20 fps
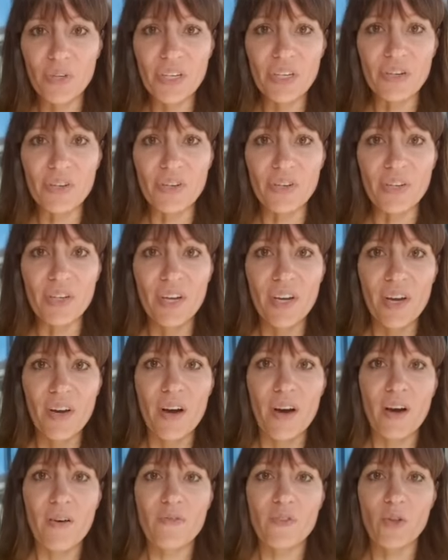will
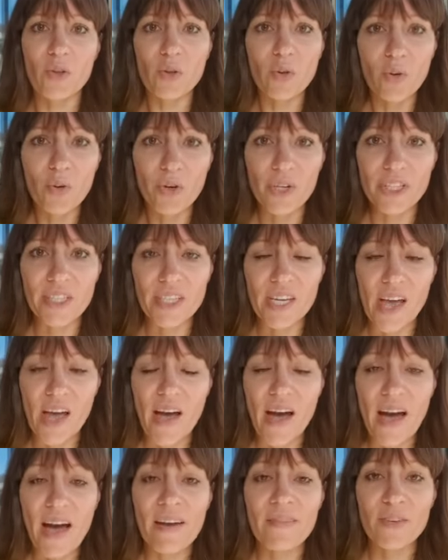of the Lord to
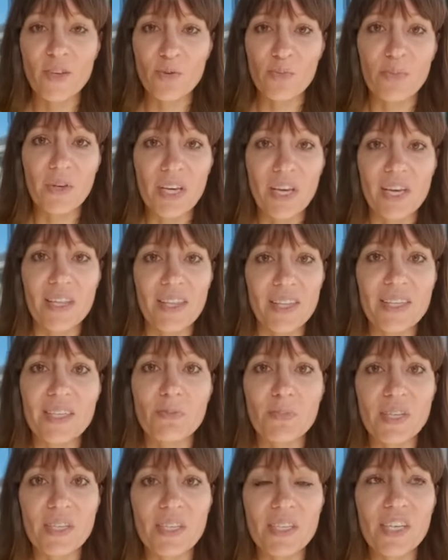have you be in
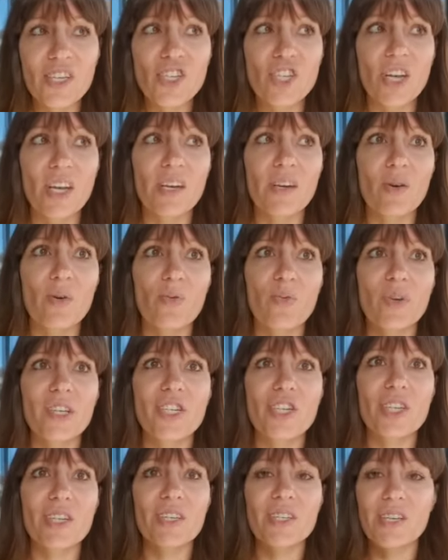this position,
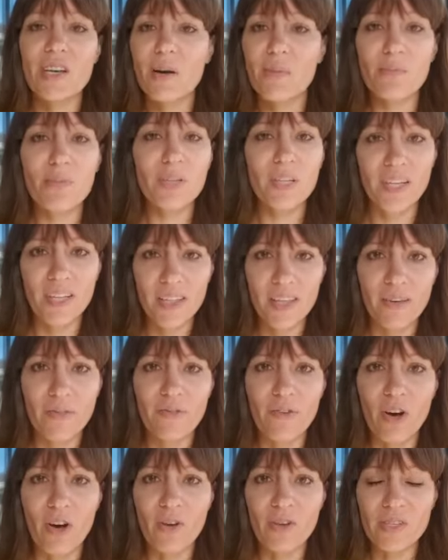which is completely
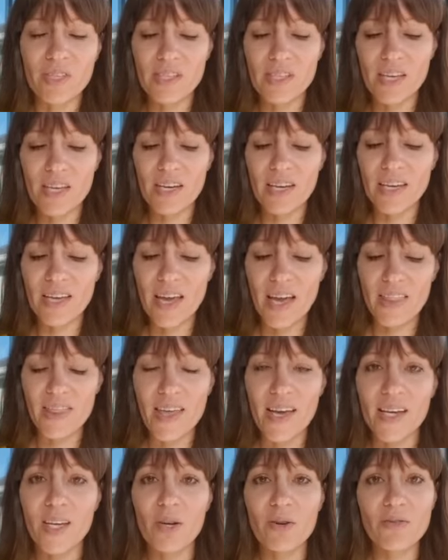false. And again,
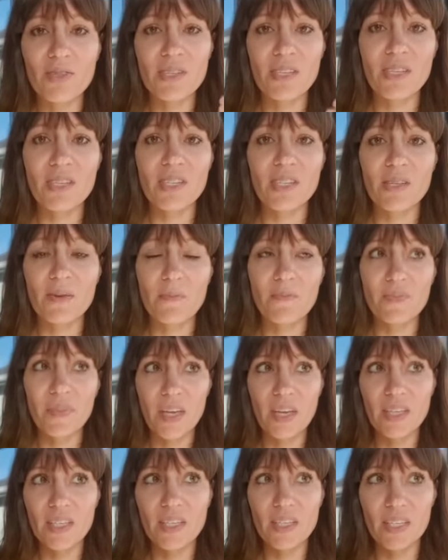that goes to
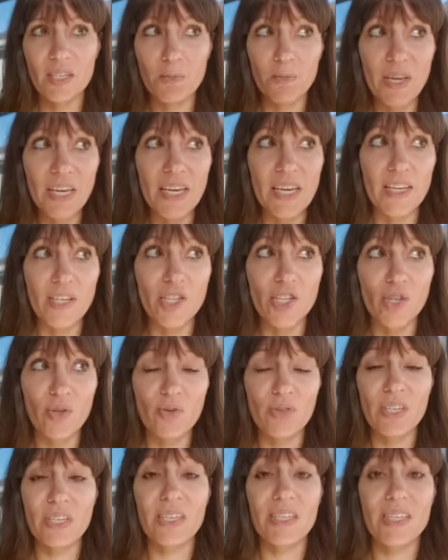speaking
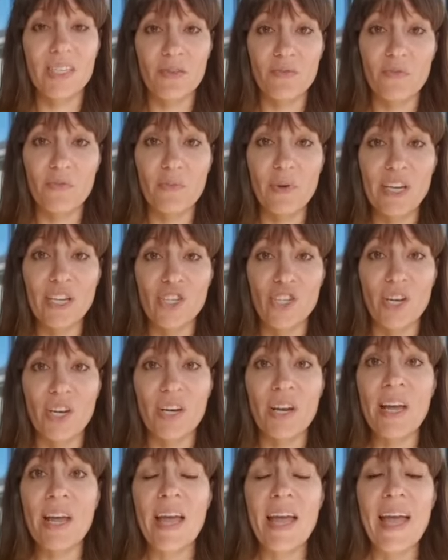to the
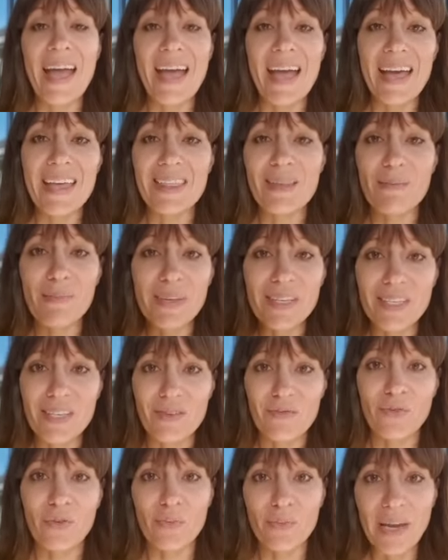disinformation and the
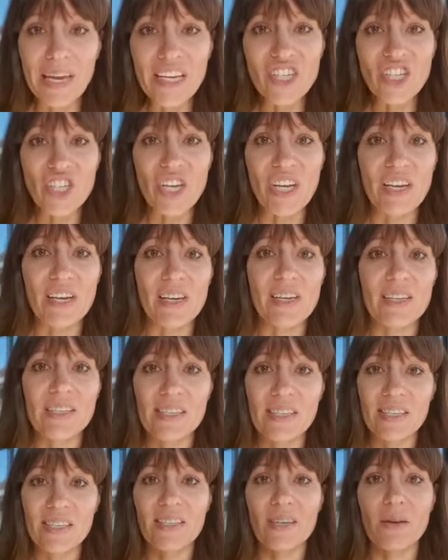misinformation
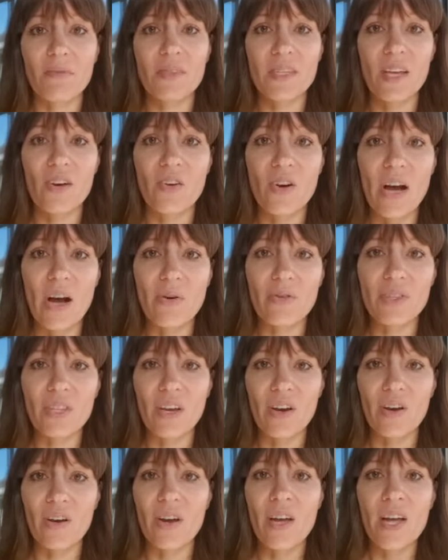systems that are out
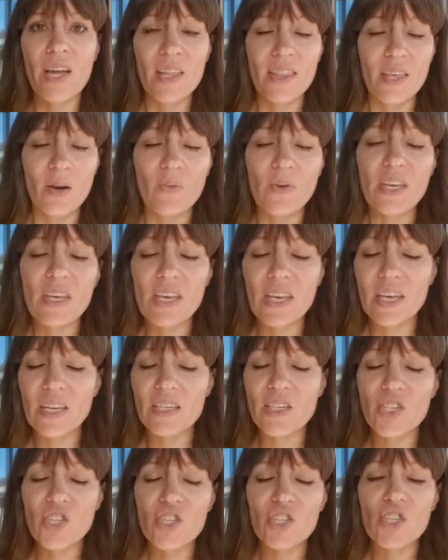there that we can
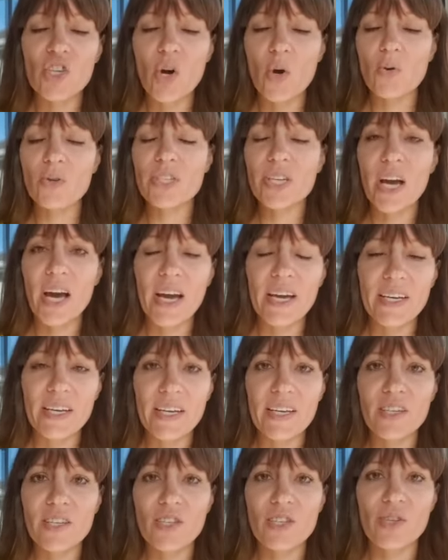get so tied
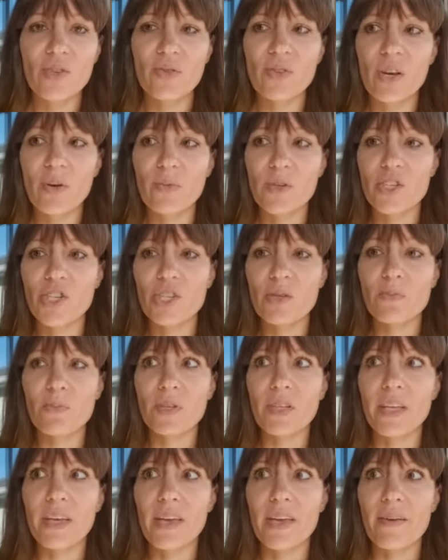into that we just
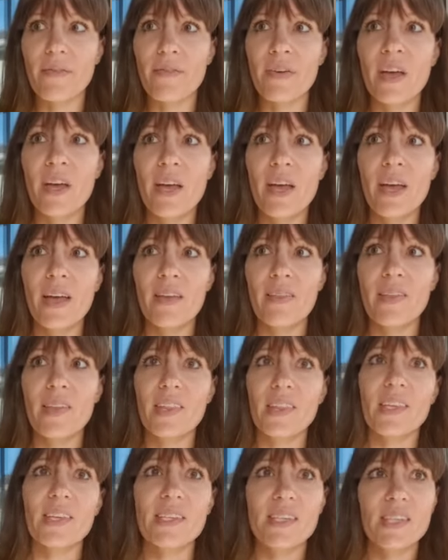believe
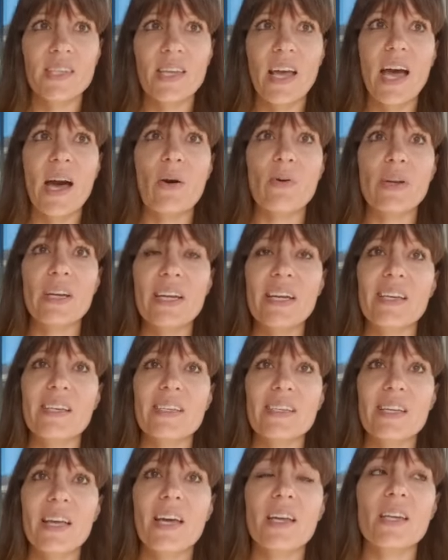that this is how it
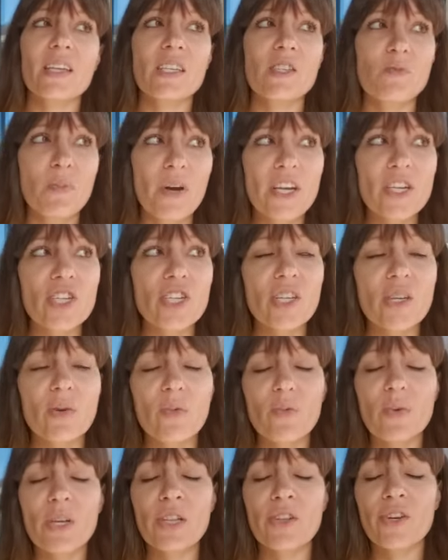is. And especially
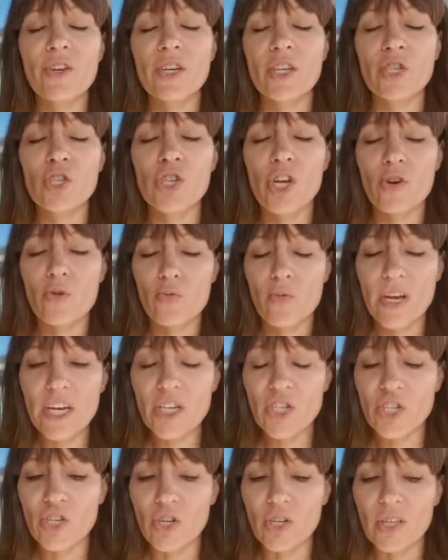when we look
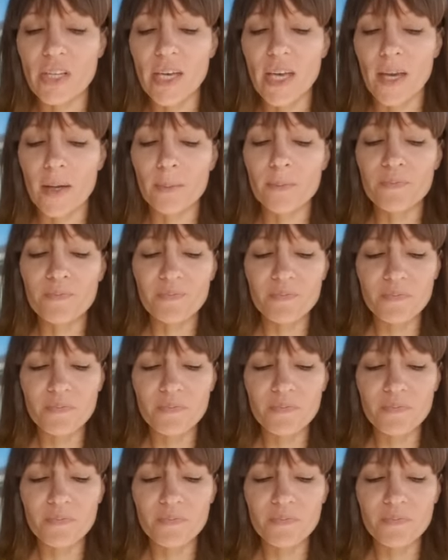generationally,